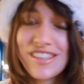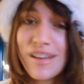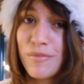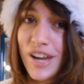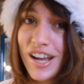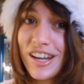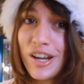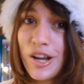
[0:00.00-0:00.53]
I'm
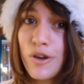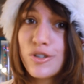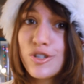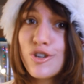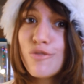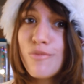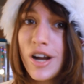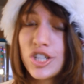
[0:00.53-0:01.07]
not going to go
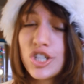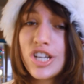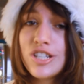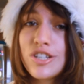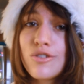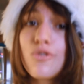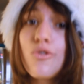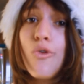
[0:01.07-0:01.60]
too much
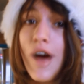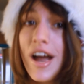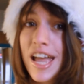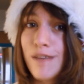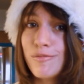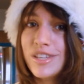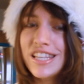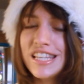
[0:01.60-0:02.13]
into who I
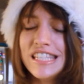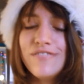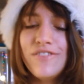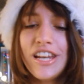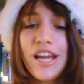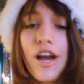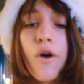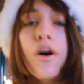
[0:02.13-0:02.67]
am in this
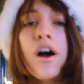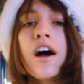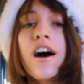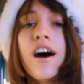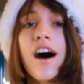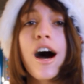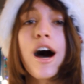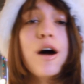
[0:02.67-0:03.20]
video,
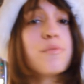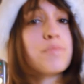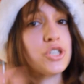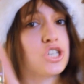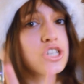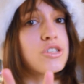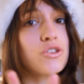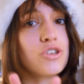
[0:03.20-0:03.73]
but
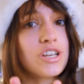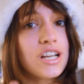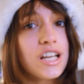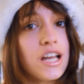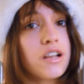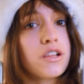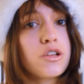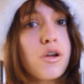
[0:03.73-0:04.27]
just so you can
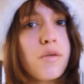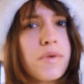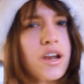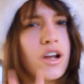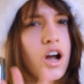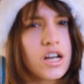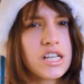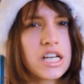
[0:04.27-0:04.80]
get a little bit
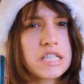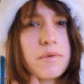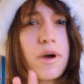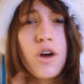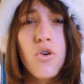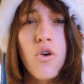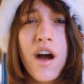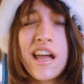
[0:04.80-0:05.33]
of context
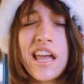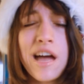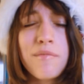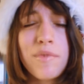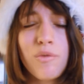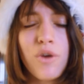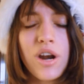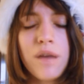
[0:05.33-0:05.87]
about who I
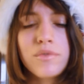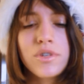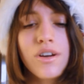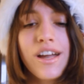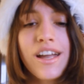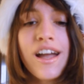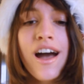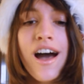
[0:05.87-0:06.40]
am and what I'm
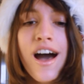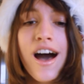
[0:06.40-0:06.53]
doing.